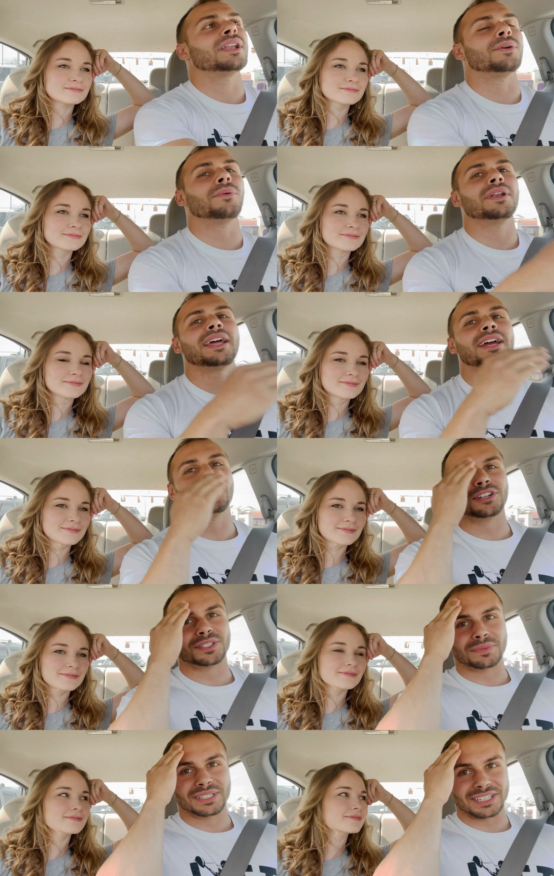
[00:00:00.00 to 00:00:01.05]
Speaker 1: like one day on
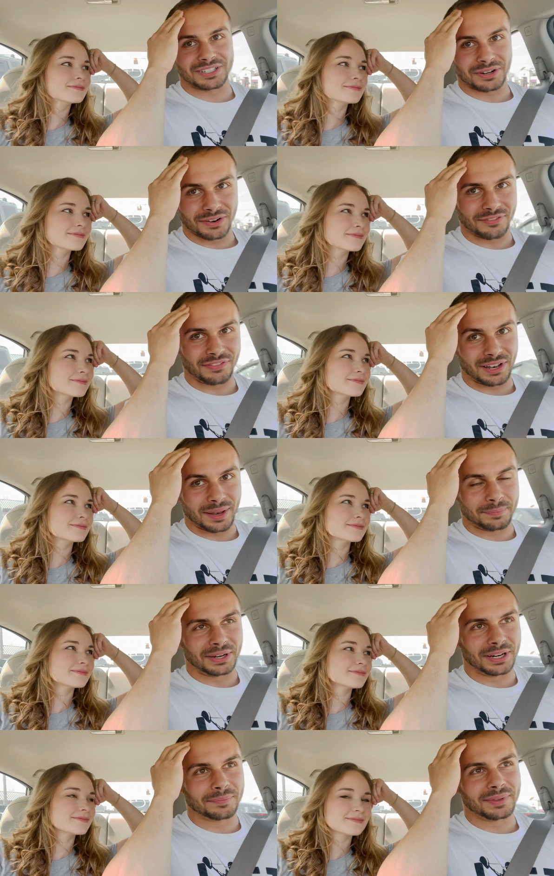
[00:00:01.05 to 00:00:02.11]
Christmas, I started to feel up
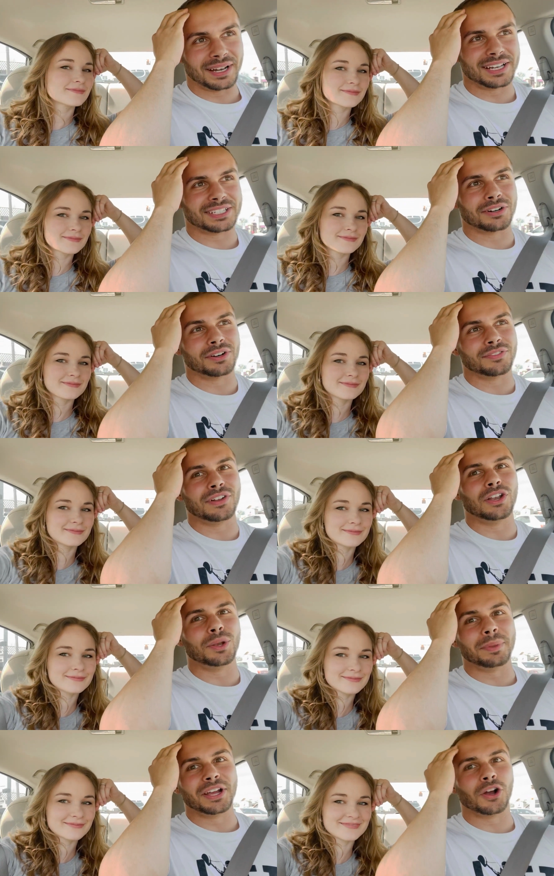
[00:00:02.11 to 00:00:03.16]
here and it started to feel a
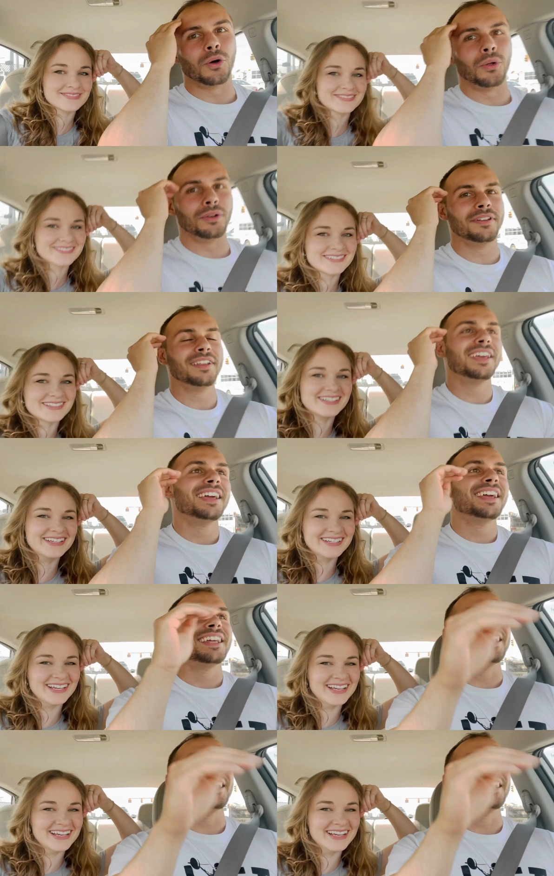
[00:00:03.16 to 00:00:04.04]
little bit cold. and